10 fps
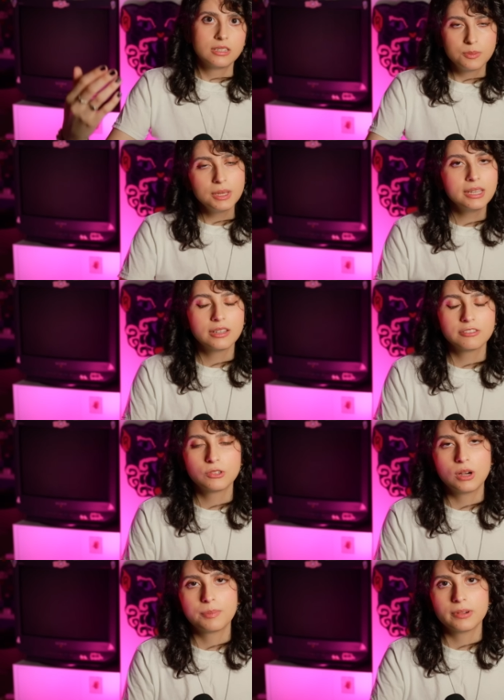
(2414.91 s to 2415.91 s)
Speaking of
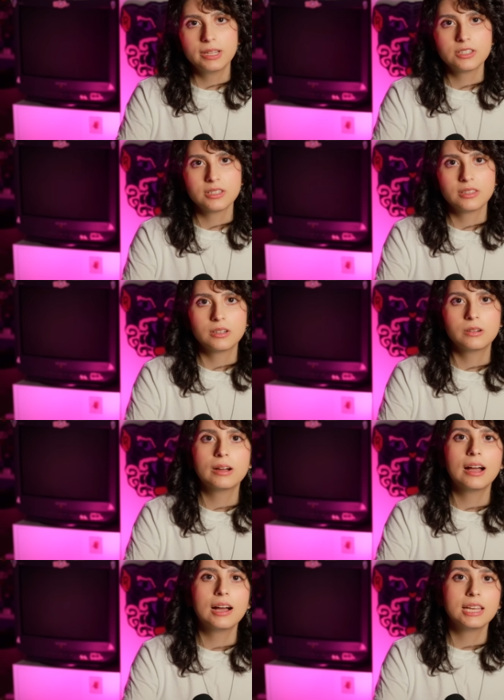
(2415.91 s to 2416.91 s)
cooperation
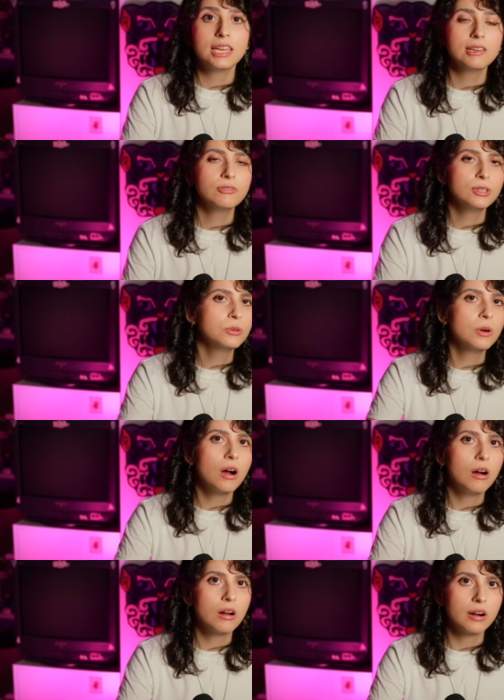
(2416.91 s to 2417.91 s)
though, if you
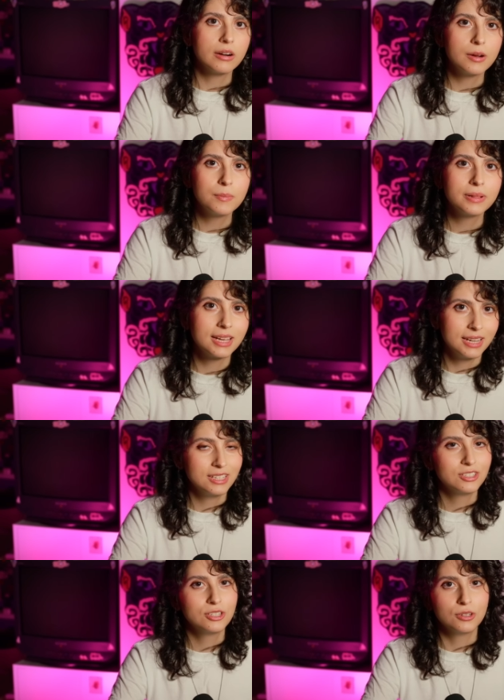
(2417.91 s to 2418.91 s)
are
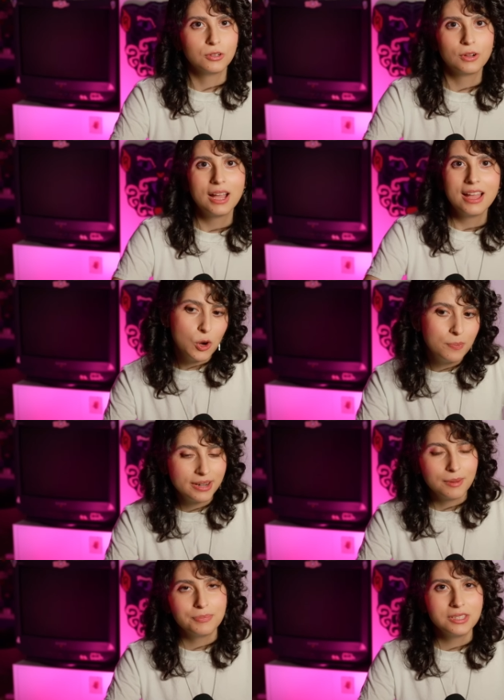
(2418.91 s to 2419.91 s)
planning to
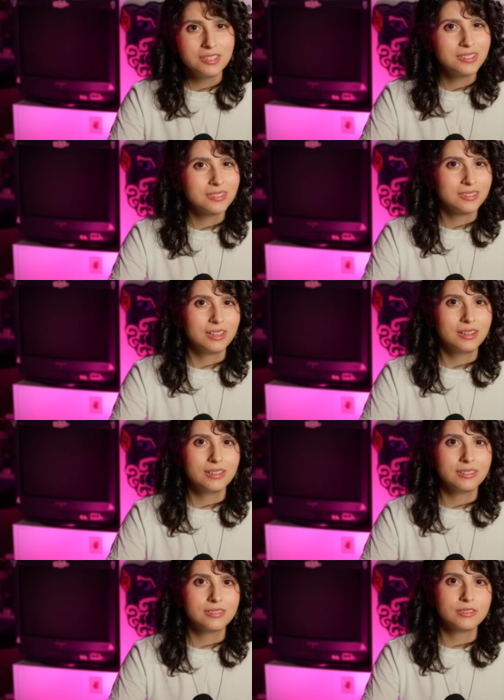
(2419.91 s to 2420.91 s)
open up this
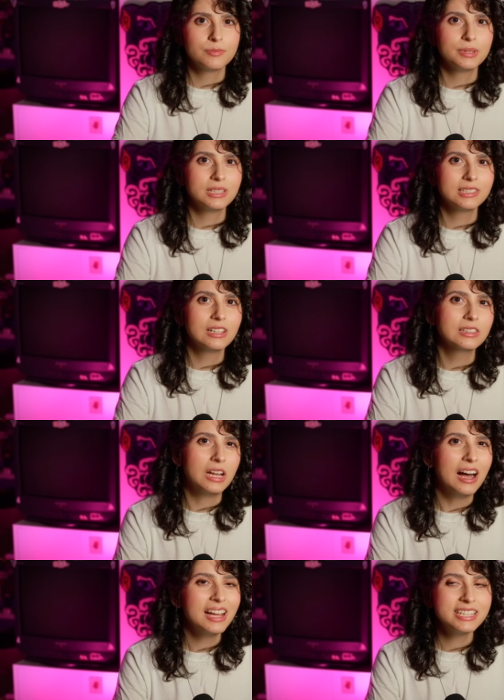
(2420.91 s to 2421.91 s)
build a
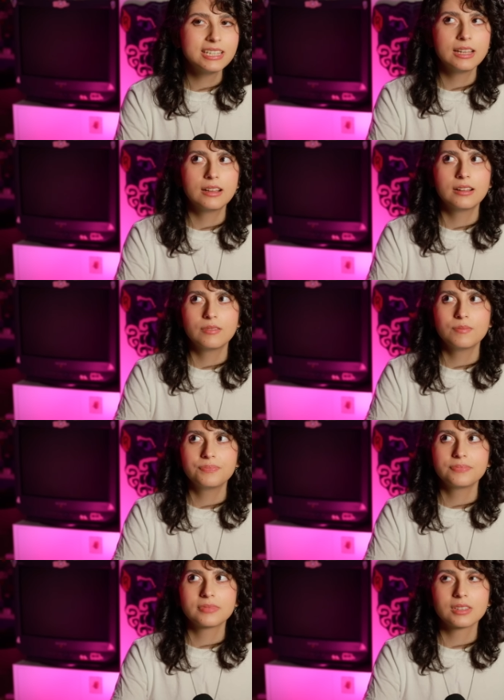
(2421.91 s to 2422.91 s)
lot,
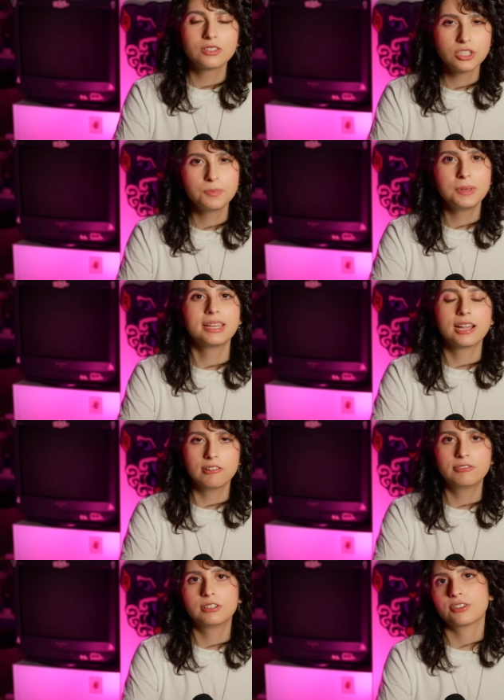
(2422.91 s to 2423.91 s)
just be
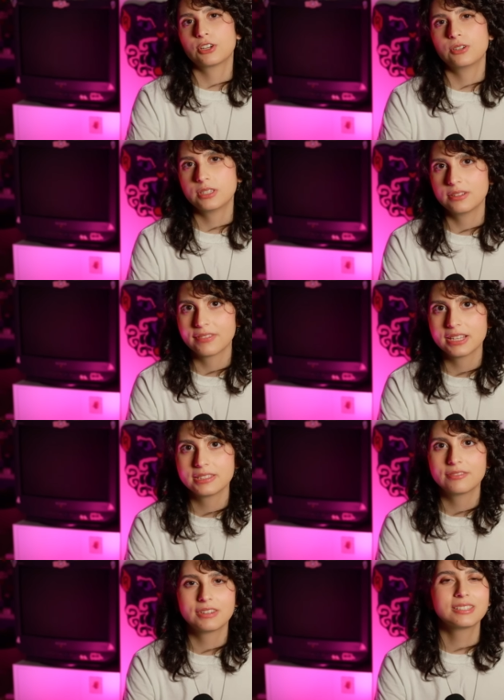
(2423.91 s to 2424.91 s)
careful if you're using
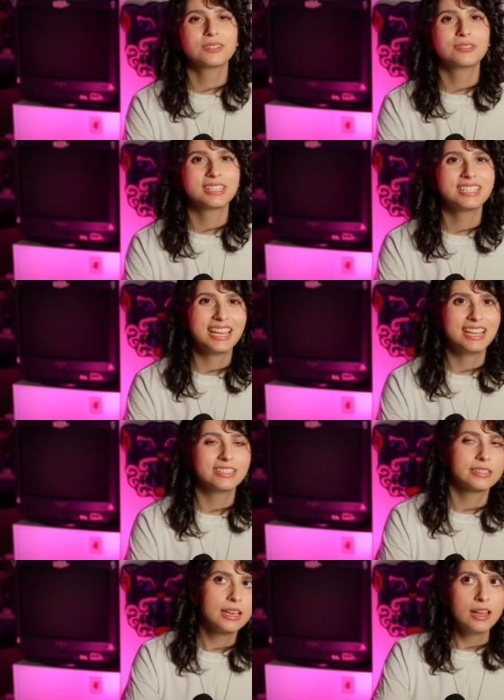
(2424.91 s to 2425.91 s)
resin. Resin only
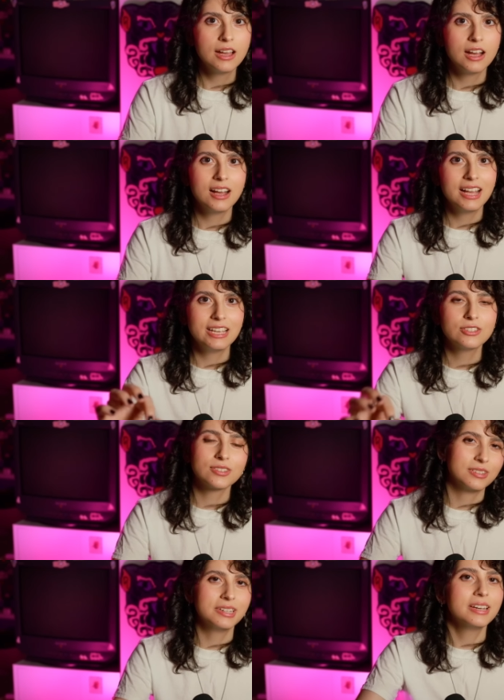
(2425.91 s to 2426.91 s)
takes a
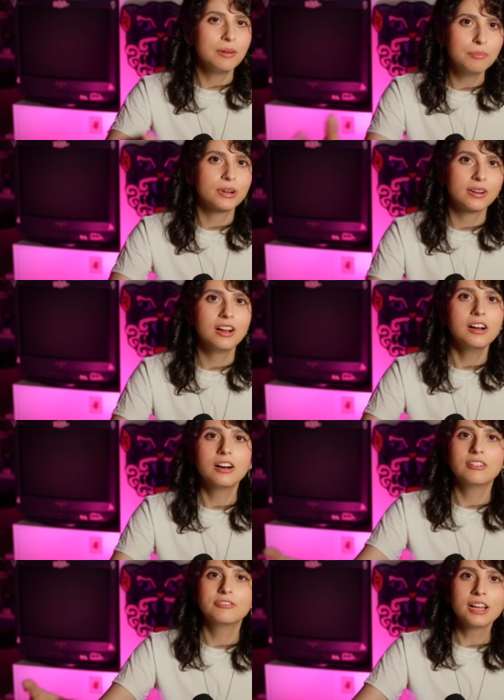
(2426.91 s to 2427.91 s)
certain number
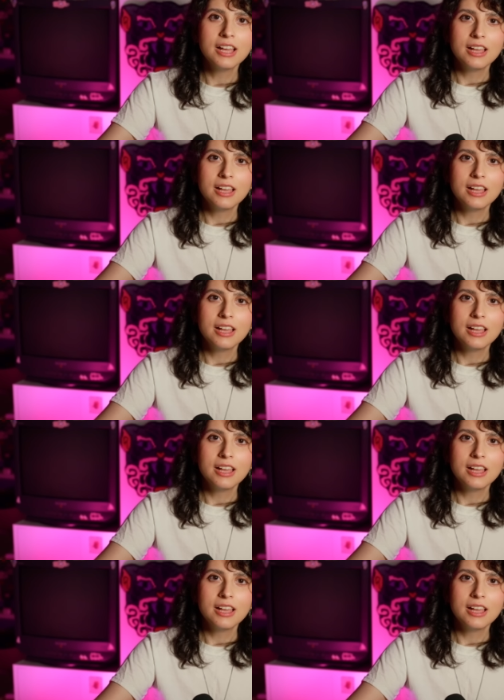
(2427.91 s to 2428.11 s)
of